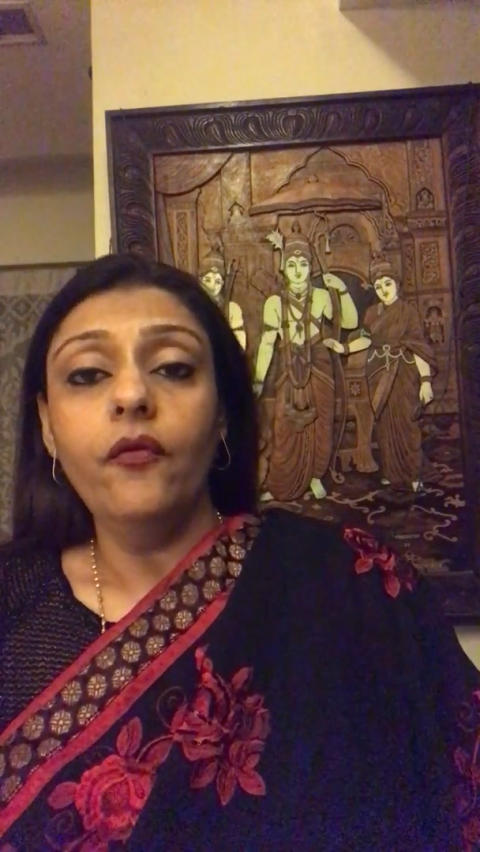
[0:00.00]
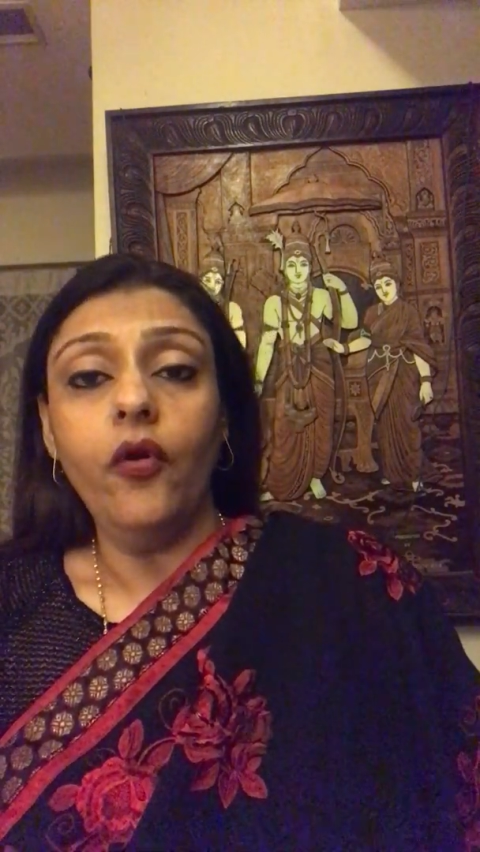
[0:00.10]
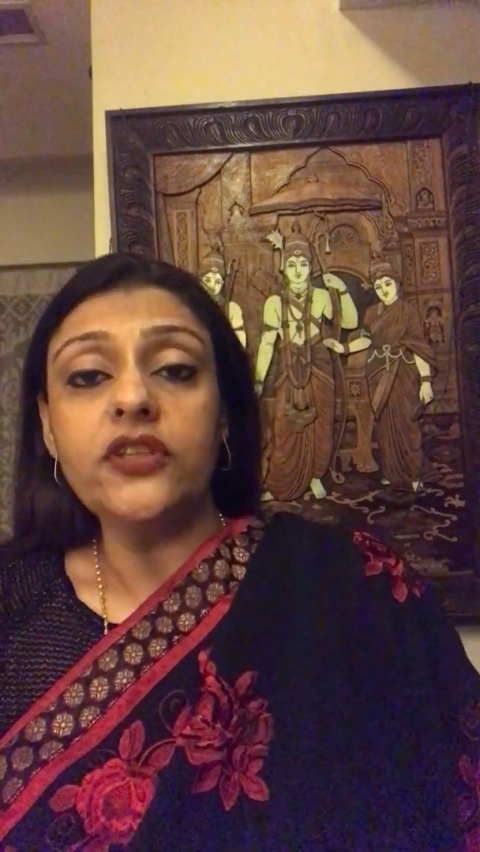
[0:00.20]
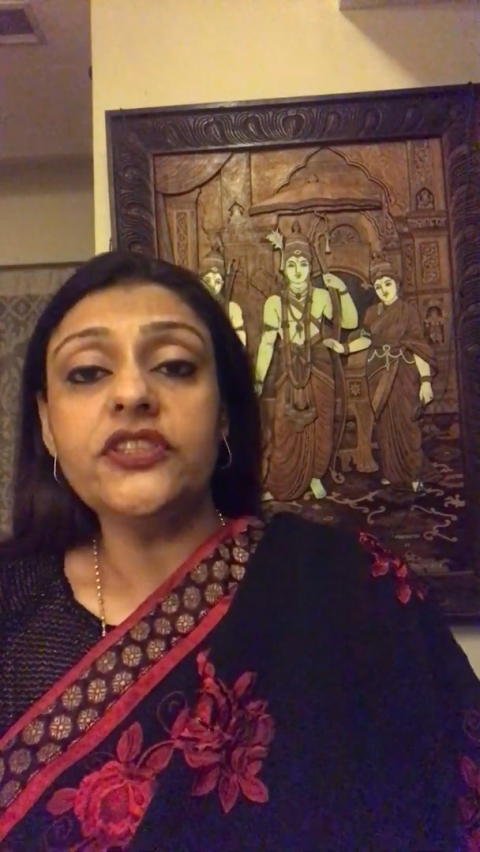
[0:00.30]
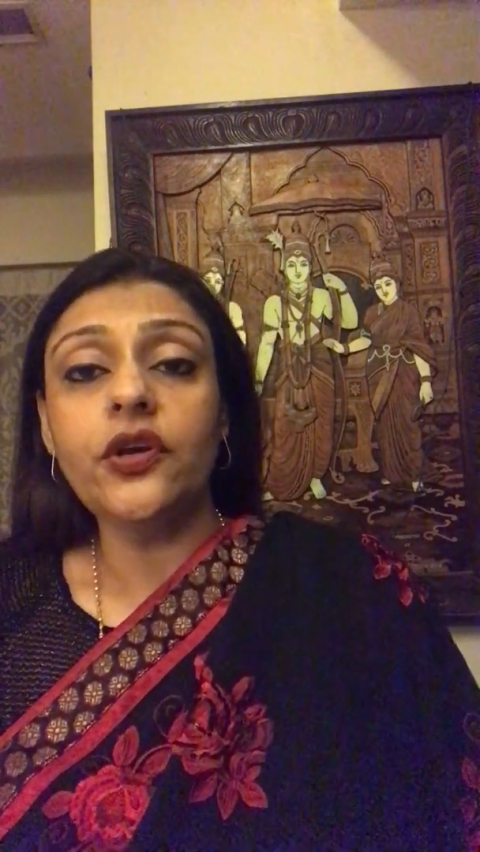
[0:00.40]

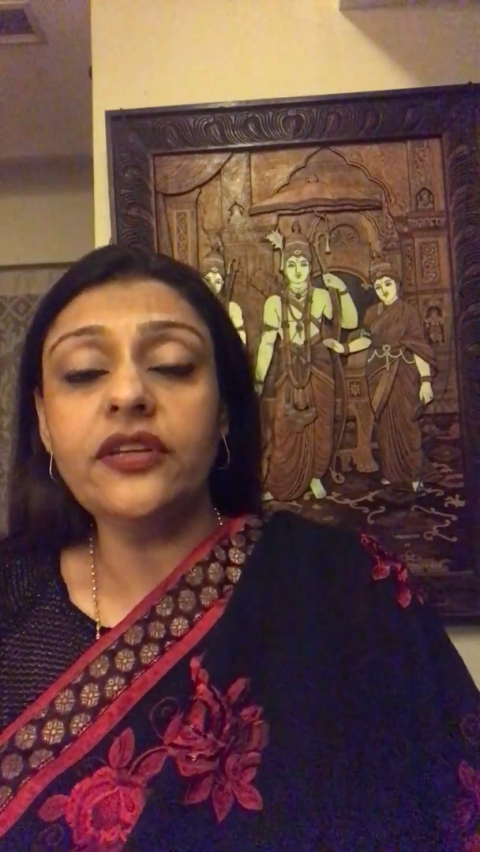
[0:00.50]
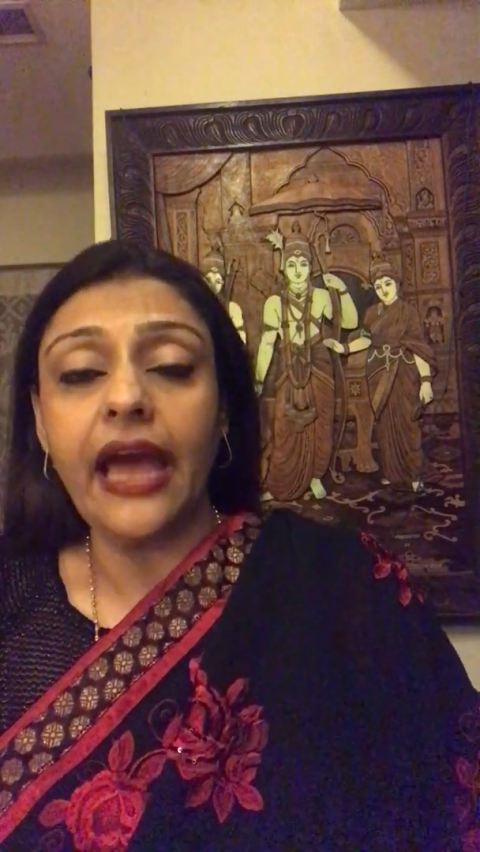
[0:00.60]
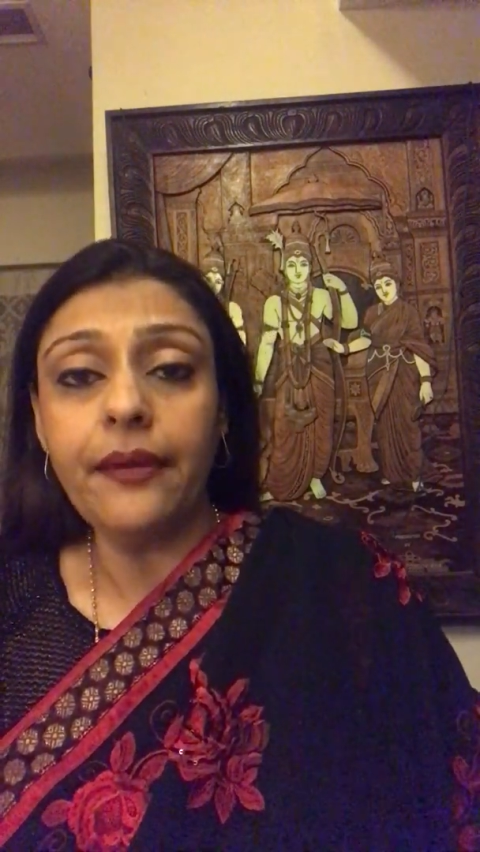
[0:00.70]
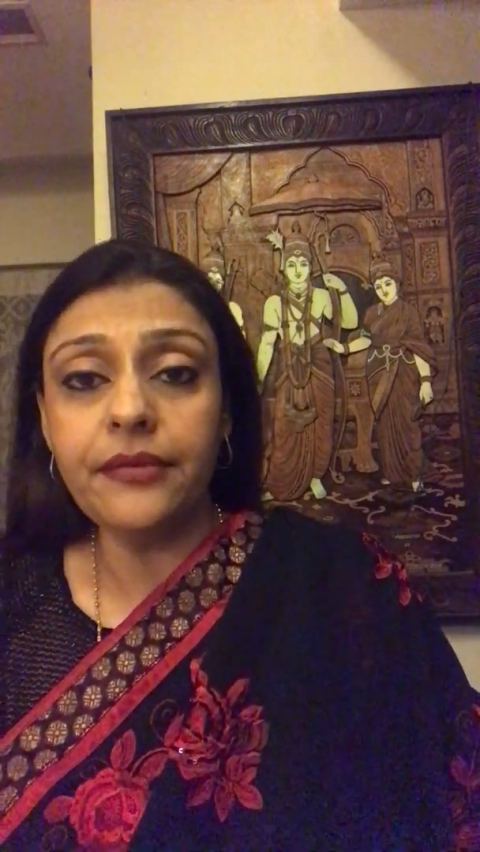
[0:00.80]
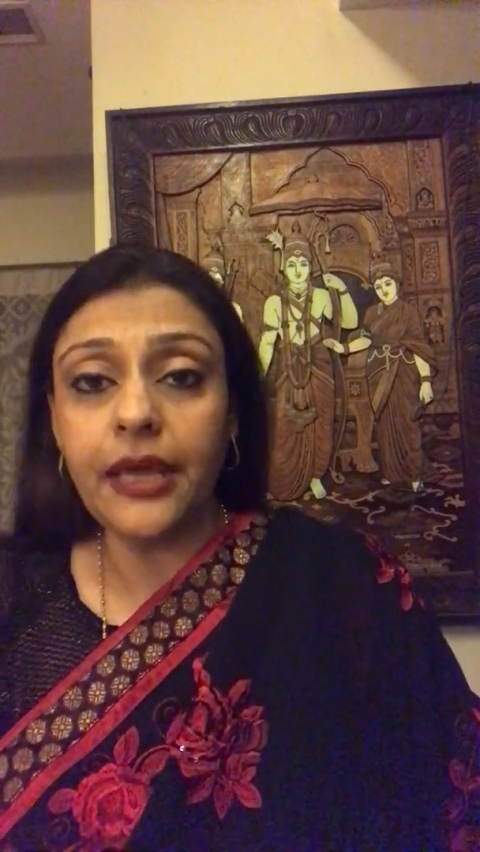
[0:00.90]
Watch your
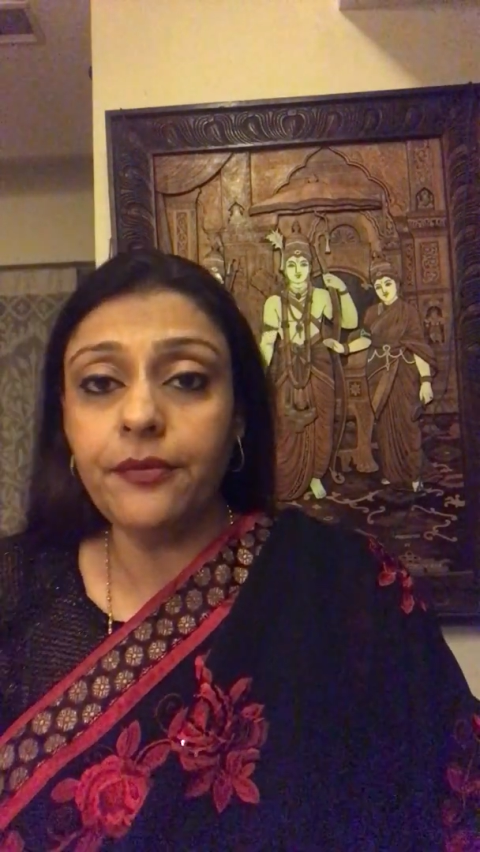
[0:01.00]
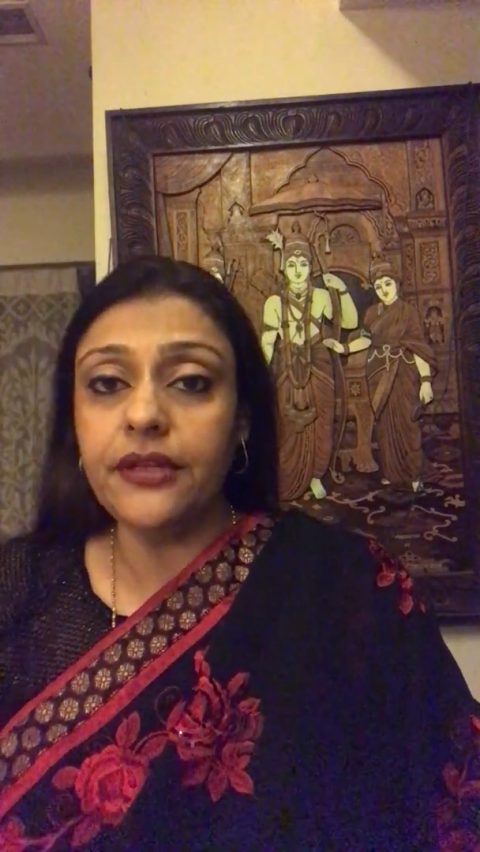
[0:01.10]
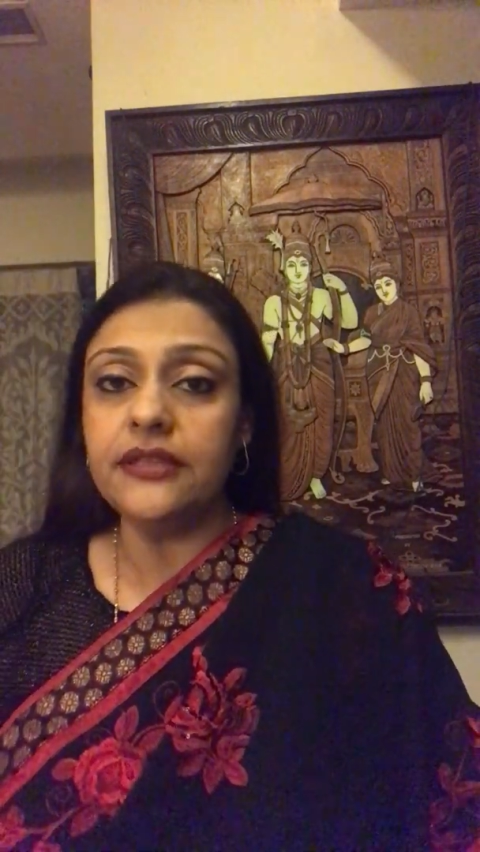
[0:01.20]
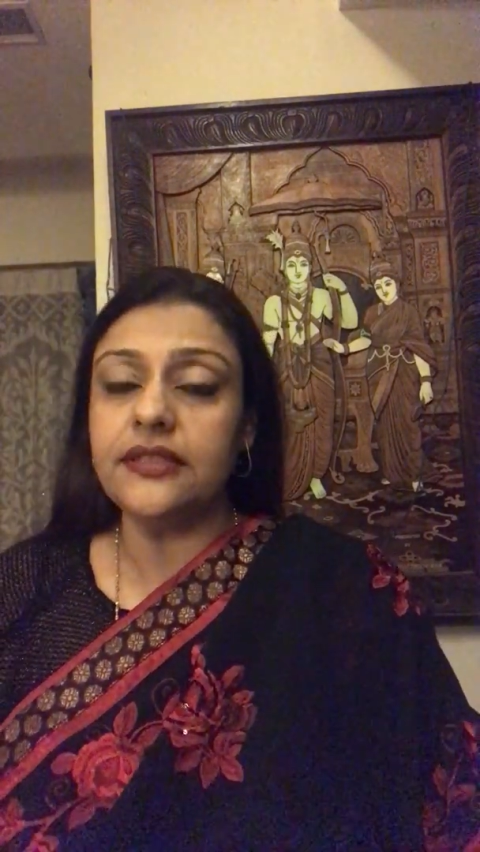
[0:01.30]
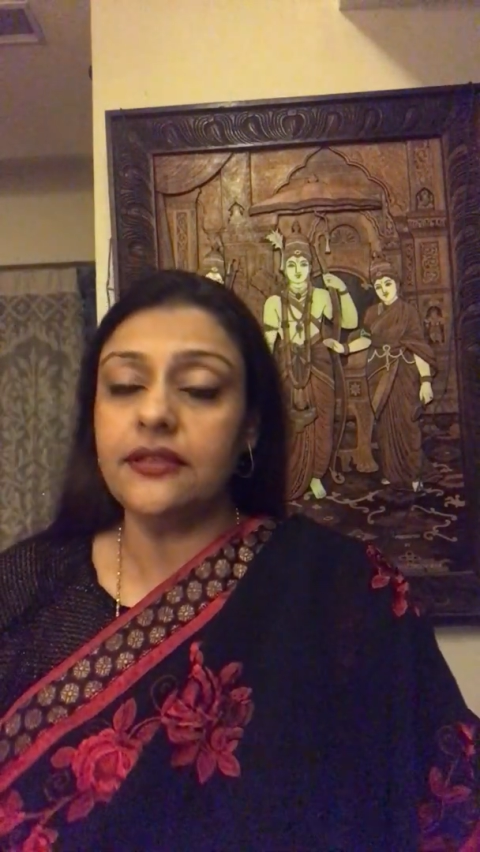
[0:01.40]

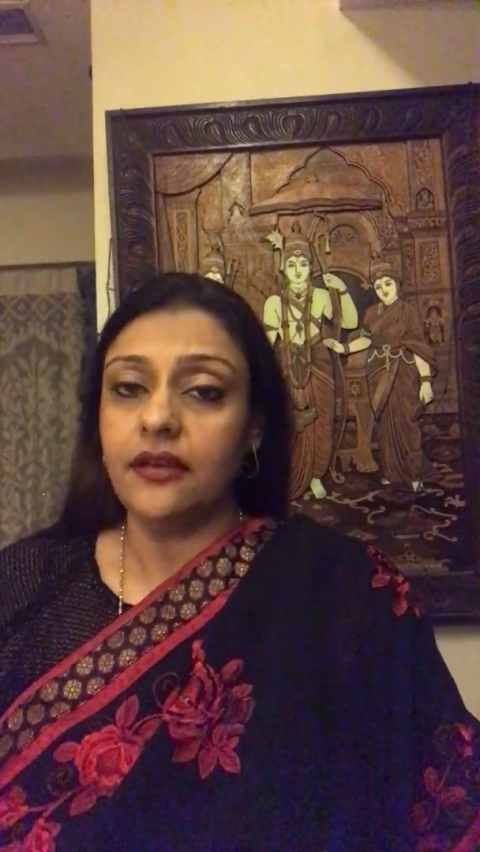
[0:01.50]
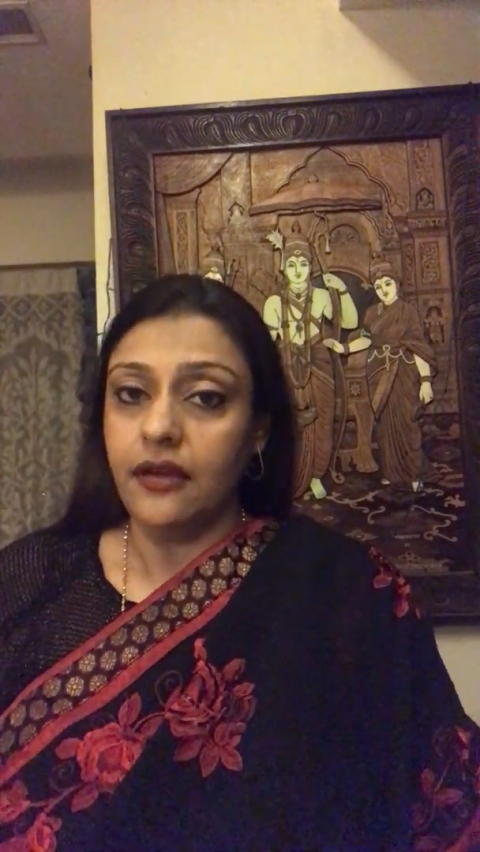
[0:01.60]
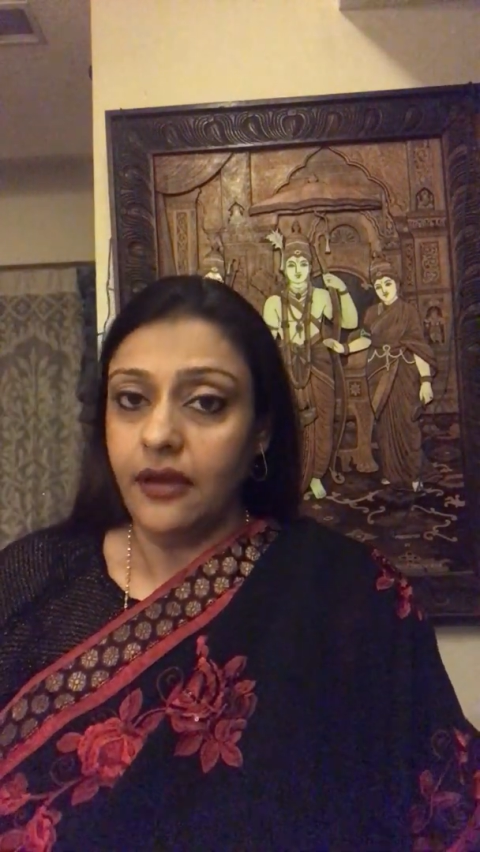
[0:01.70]
timetables.